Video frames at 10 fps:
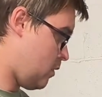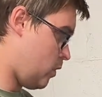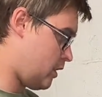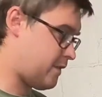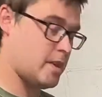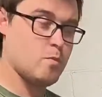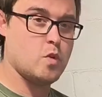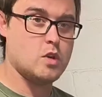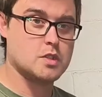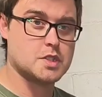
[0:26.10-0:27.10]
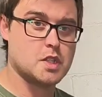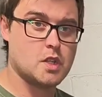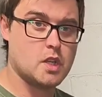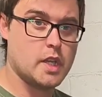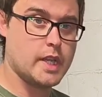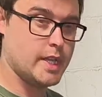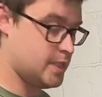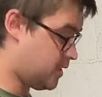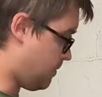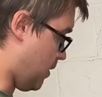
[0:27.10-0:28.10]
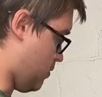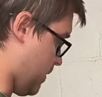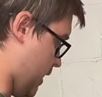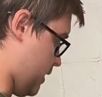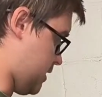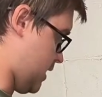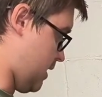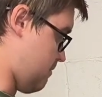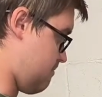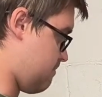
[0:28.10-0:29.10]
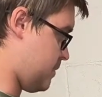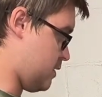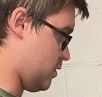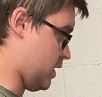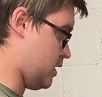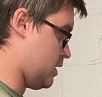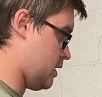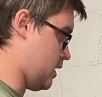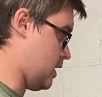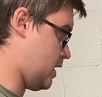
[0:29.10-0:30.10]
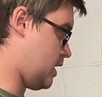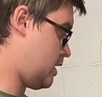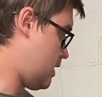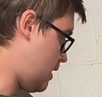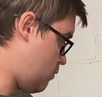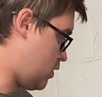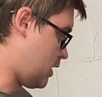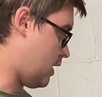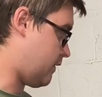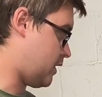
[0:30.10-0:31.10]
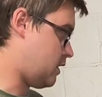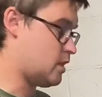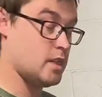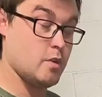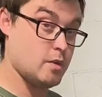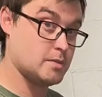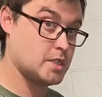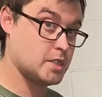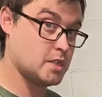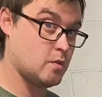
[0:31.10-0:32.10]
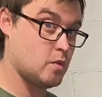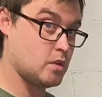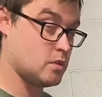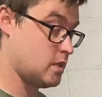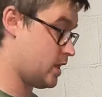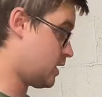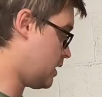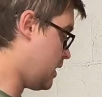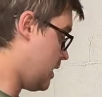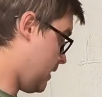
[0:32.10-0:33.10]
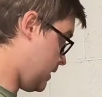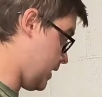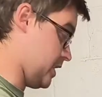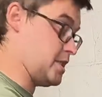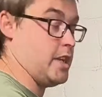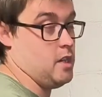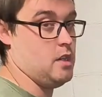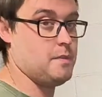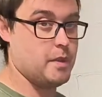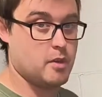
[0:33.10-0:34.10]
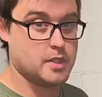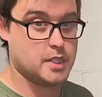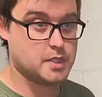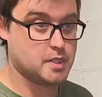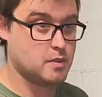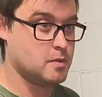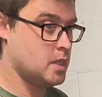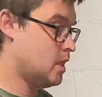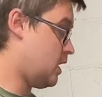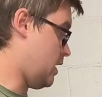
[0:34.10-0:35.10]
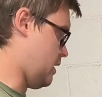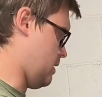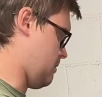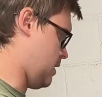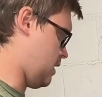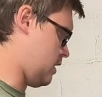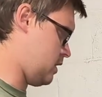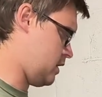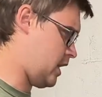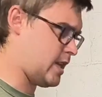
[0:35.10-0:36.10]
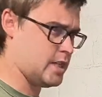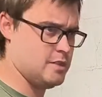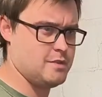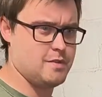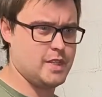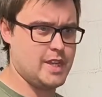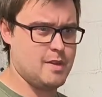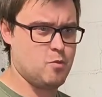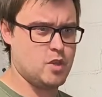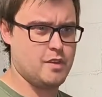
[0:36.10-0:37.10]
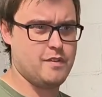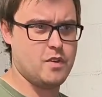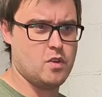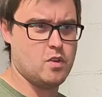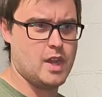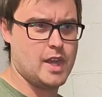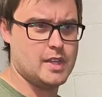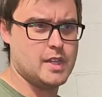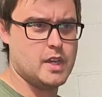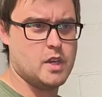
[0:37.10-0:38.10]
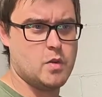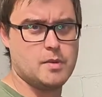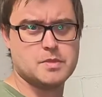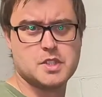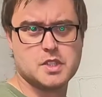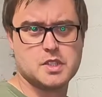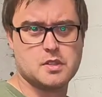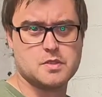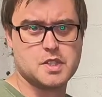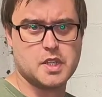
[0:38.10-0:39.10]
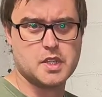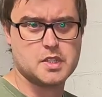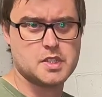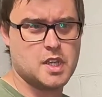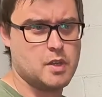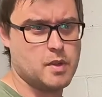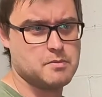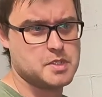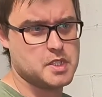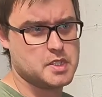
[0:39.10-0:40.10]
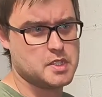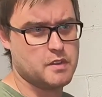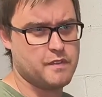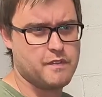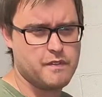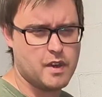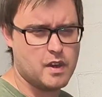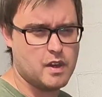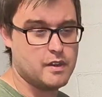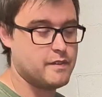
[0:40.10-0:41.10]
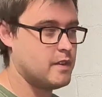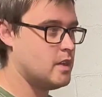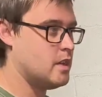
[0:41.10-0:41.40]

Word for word: One of them was, is the bolt pattern the same between the M111 and the OM601 crank? Yes, they are. They're identical. And that goes for the M104 and OM606, OM605,